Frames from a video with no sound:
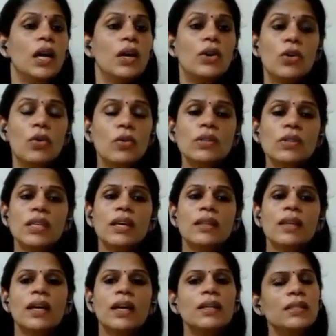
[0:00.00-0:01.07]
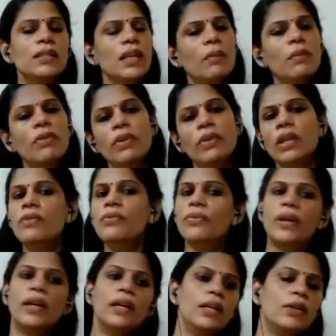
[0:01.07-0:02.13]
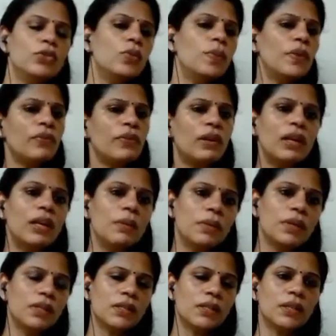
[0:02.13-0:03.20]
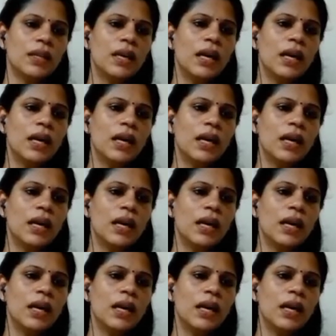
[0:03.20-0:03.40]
Don't say that, see, I'm a very friendly, super friendly person.